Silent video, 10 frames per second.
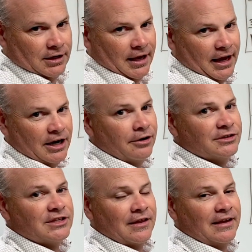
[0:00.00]
and here in
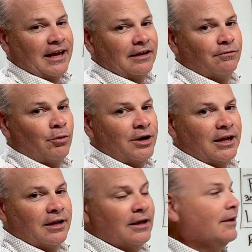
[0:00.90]
Southern
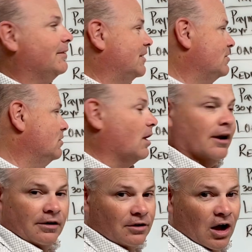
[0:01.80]
California, that's not
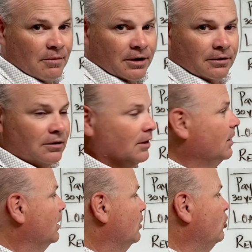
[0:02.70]
uncommon,
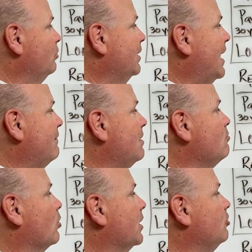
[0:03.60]
you would have a
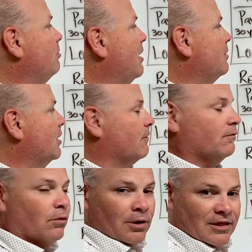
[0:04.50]
mortgage payment of
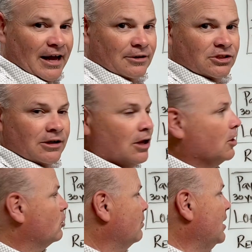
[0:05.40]

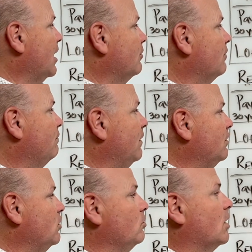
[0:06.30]

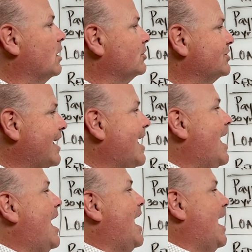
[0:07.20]

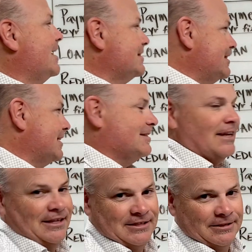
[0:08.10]

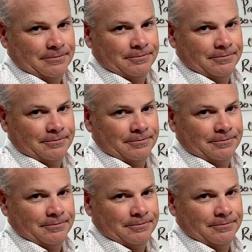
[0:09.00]
$4,352.06.